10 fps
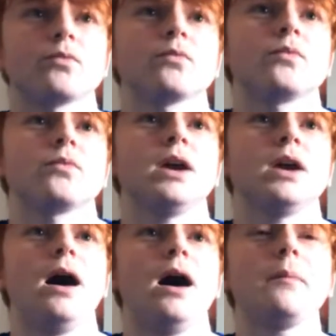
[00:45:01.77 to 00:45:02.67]
Yeah,
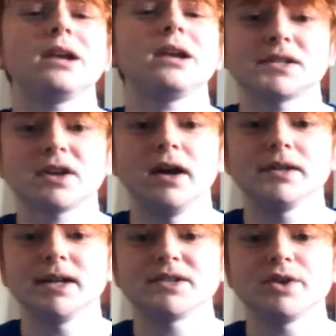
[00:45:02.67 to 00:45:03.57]
I'm glad Sky
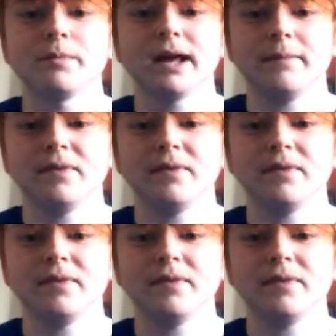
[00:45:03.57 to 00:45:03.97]
did stop that.